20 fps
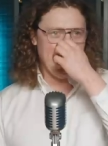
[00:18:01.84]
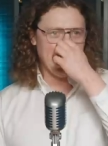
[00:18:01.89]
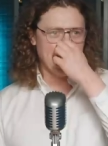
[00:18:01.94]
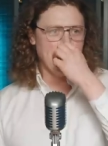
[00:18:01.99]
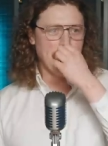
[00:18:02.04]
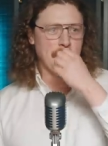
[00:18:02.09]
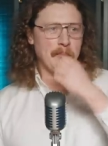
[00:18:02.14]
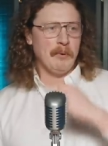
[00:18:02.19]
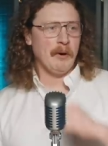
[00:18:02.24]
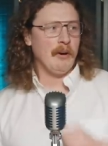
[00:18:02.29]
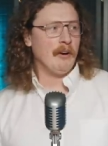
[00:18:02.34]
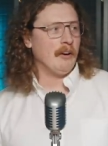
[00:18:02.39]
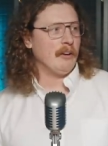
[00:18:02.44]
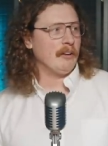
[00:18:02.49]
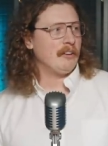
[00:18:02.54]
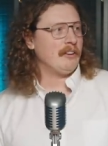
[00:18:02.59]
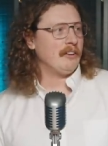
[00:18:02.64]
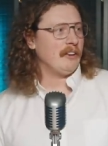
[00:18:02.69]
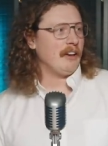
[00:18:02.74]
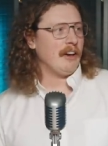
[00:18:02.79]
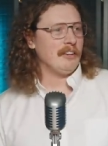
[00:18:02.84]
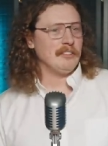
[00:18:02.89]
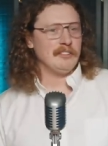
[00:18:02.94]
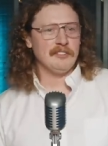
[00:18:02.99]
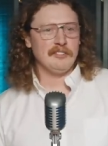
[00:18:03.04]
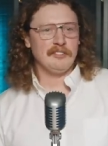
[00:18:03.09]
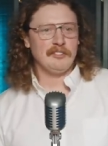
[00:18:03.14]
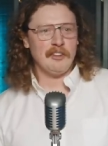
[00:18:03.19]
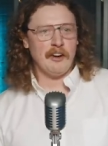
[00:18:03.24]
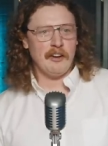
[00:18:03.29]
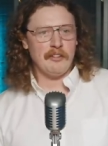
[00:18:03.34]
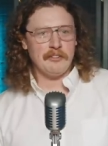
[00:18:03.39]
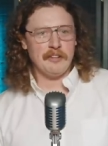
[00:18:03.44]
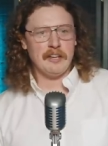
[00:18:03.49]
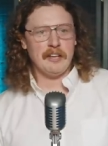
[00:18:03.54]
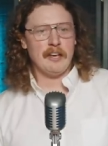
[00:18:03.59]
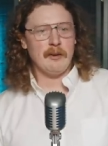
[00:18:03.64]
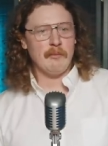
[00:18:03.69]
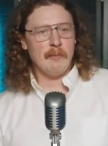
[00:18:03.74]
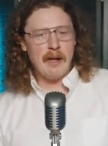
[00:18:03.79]
Edmund Burke and start
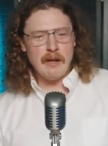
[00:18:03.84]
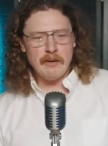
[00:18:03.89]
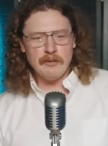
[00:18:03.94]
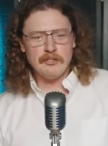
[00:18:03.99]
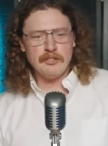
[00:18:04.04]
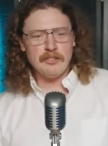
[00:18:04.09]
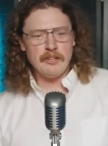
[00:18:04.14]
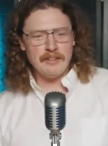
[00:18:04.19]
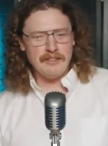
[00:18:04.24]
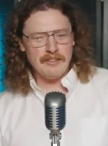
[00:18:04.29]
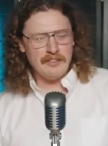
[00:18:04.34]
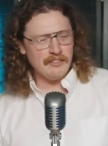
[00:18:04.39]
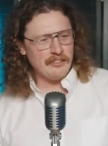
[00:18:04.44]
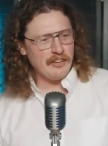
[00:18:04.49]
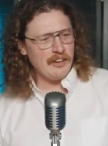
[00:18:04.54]
thinking, wow, do you know this